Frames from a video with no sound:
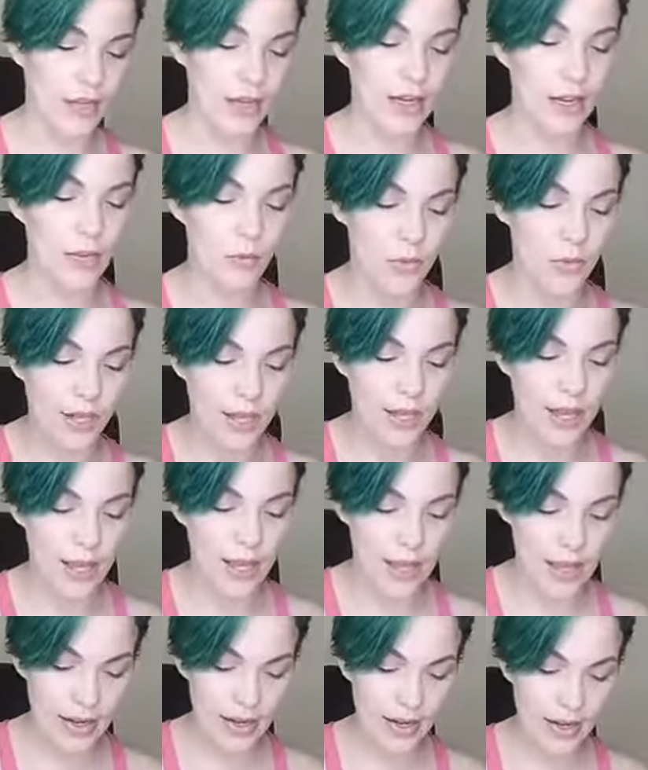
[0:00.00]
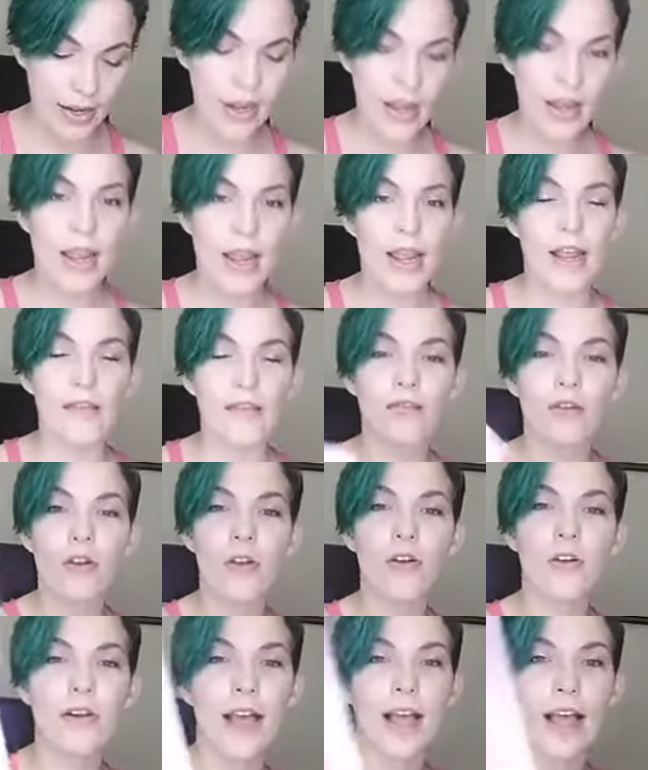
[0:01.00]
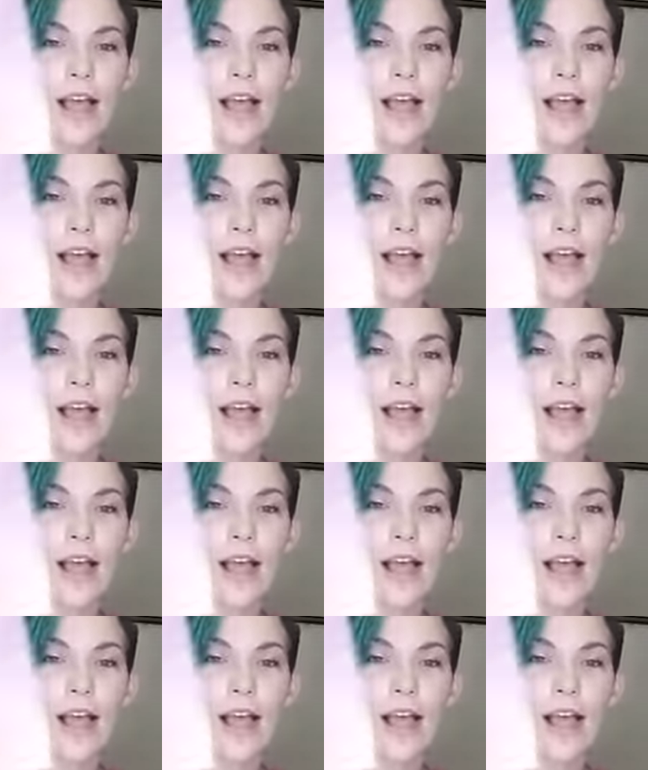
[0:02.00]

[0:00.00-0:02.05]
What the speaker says: And I went ahead and wrote